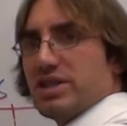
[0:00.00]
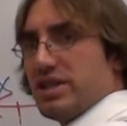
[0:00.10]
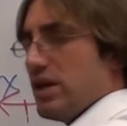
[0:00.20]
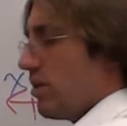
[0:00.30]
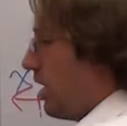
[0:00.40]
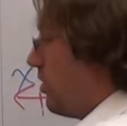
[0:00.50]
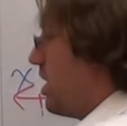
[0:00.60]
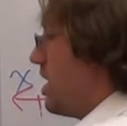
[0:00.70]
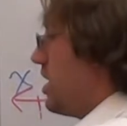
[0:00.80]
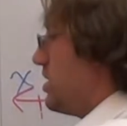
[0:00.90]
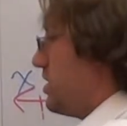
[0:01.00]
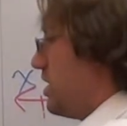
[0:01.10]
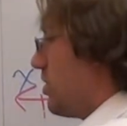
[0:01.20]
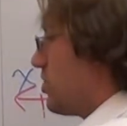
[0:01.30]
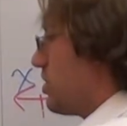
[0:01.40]
is 0.
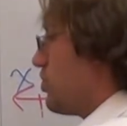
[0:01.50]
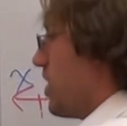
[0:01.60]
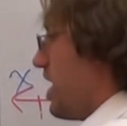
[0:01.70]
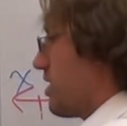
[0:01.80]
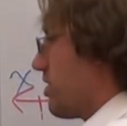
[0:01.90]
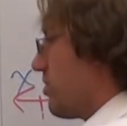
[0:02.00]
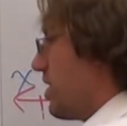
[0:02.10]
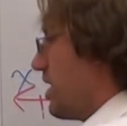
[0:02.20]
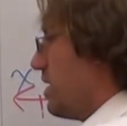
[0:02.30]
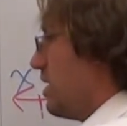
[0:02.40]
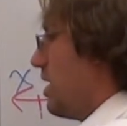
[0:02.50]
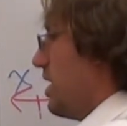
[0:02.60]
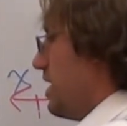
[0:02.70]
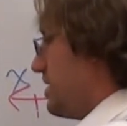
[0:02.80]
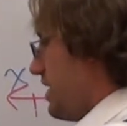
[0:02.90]
0 subtract 3
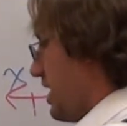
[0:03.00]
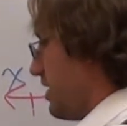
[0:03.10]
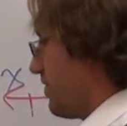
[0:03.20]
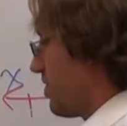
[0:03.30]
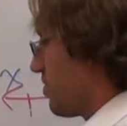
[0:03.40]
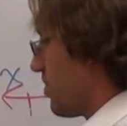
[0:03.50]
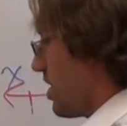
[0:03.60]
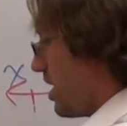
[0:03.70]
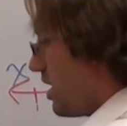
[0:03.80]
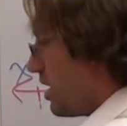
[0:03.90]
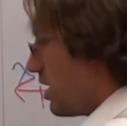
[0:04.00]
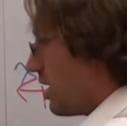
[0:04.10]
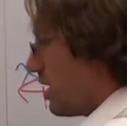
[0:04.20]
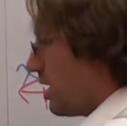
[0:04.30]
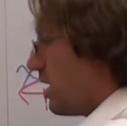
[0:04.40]
is negative 3.
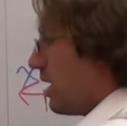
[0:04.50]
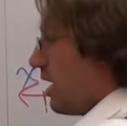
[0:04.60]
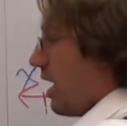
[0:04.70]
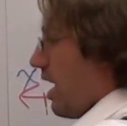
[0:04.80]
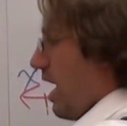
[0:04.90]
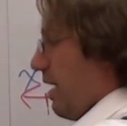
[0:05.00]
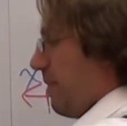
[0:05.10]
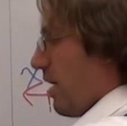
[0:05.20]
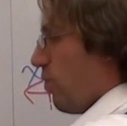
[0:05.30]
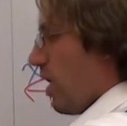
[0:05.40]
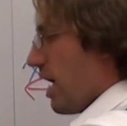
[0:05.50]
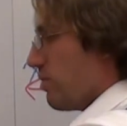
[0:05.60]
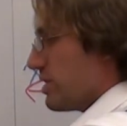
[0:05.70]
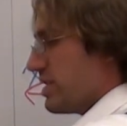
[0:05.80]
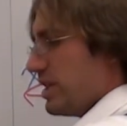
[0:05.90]
And my y
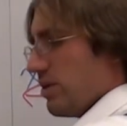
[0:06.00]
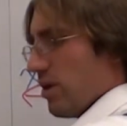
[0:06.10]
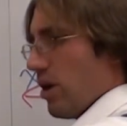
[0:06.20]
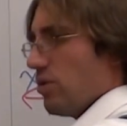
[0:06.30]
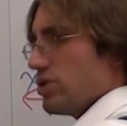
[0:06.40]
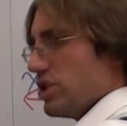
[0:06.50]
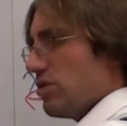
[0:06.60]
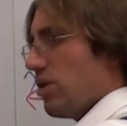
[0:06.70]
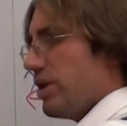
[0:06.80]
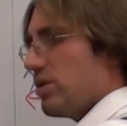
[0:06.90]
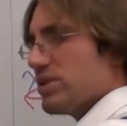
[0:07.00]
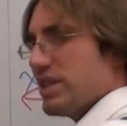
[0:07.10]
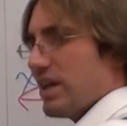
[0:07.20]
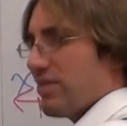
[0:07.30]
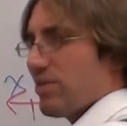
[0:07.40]
was 0. 0 equals
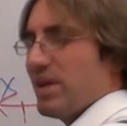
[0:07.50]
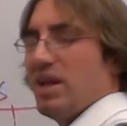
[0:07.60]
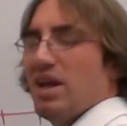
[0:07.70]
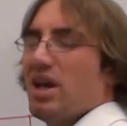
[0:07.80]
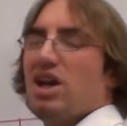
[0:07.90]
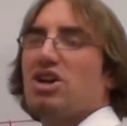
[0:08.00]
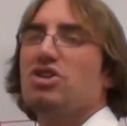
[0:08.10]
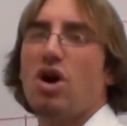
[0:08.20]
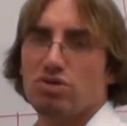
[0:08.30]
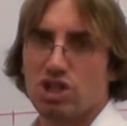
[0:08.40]
negative 3? No